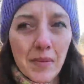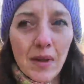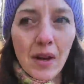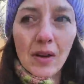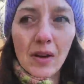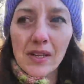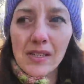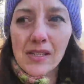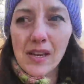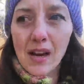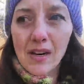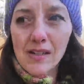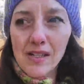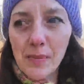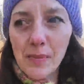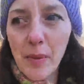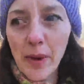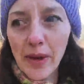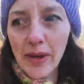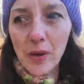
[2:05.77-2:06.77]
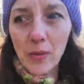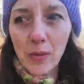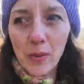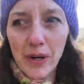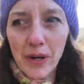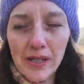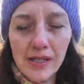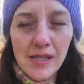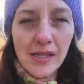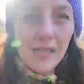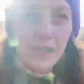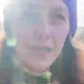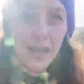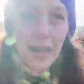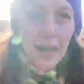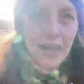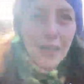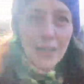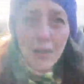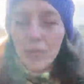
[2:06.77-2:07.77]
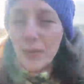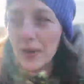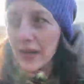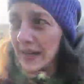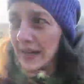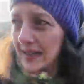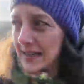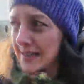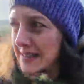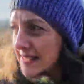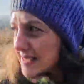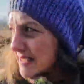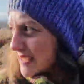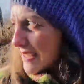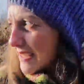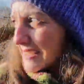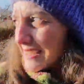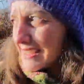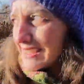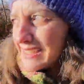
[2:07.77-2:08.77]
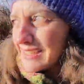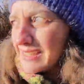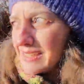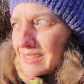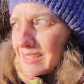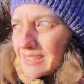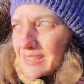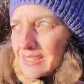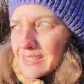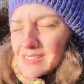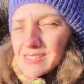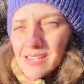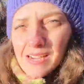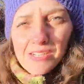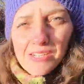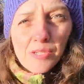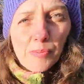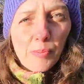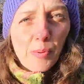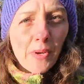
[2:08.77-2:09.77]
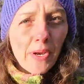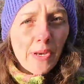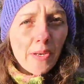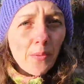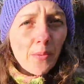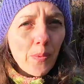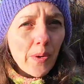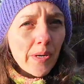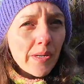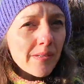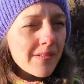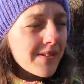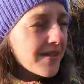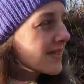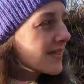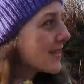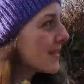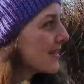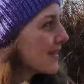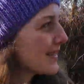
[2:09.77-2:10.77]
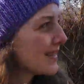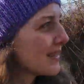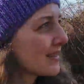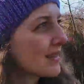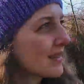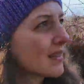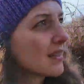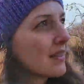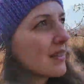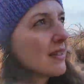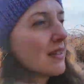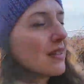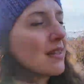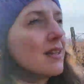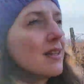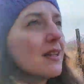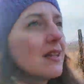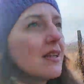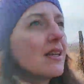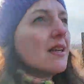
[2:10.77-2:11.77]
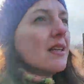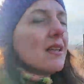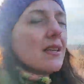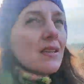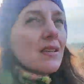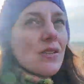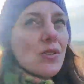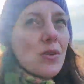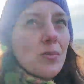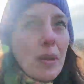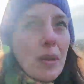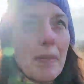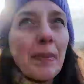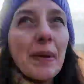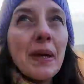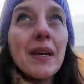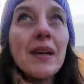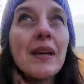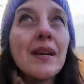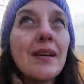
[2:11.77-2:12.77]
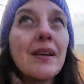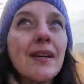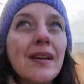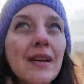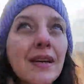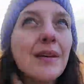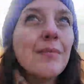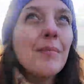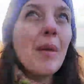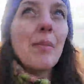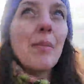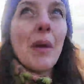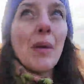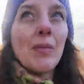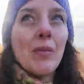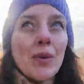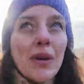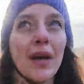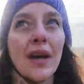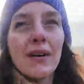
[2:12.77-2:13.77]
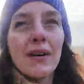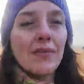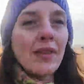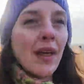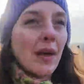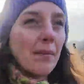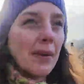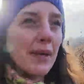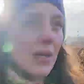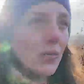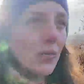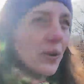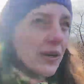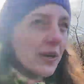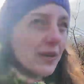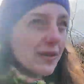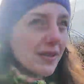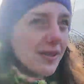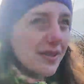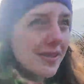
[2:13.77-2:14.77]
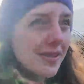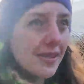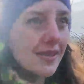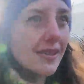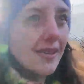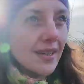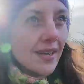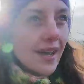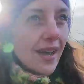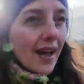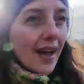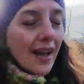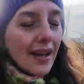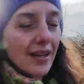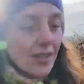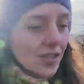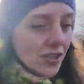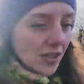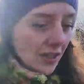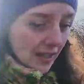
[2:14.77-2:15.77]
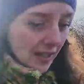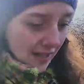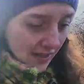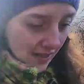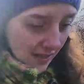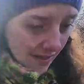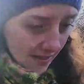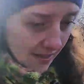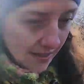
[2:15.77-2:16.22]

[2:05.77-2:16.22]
okay, it's hard to put into words exactly what it is. It's hard to put it into words. So maybe I won't have that many words, actually.